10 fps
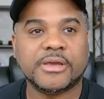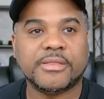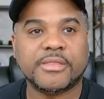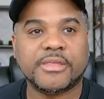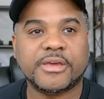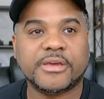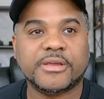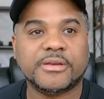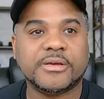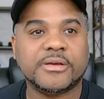And
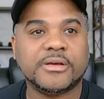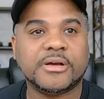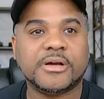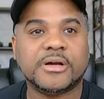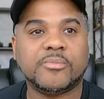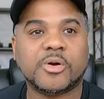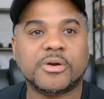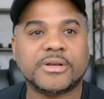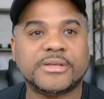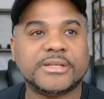then
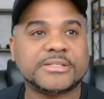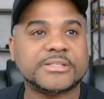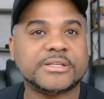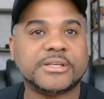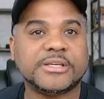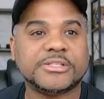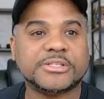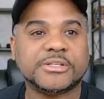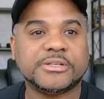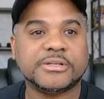our
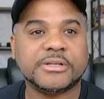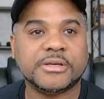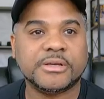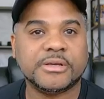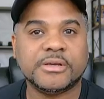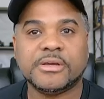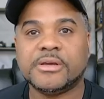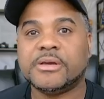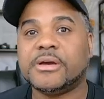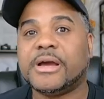destination
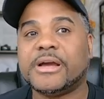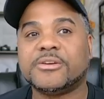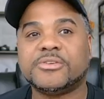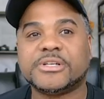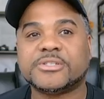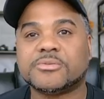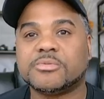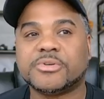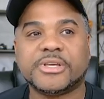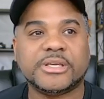address,
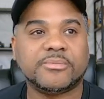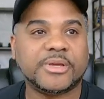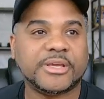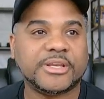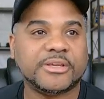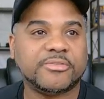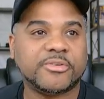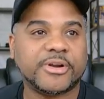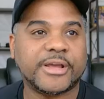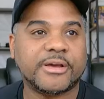we'll keep any
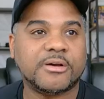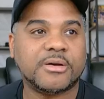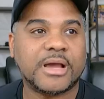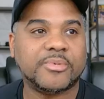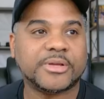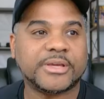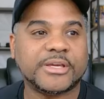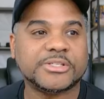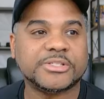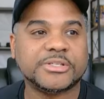for now.
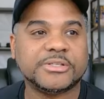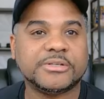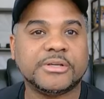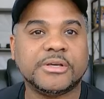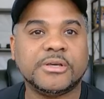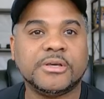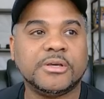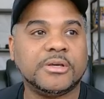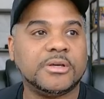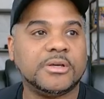Application,
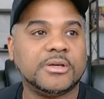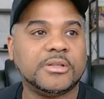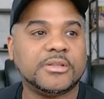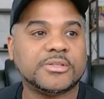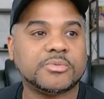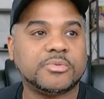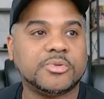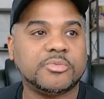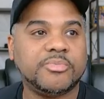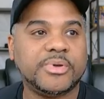this
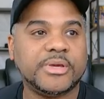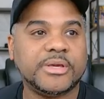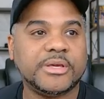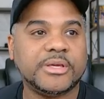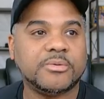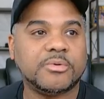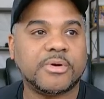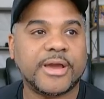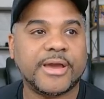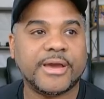will be,
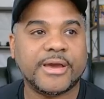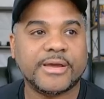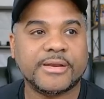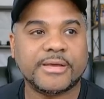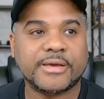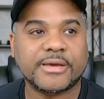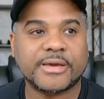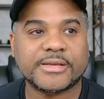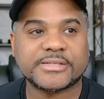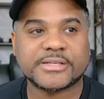we'll add
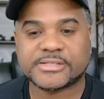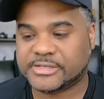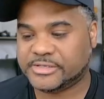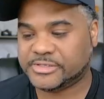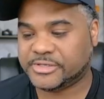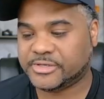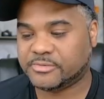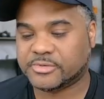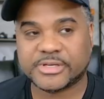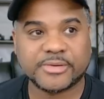SSH here.
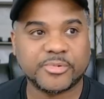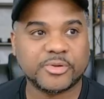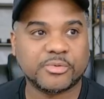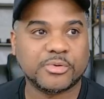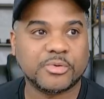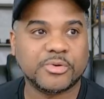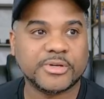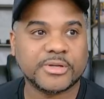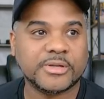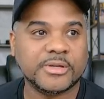We'll type it real quick.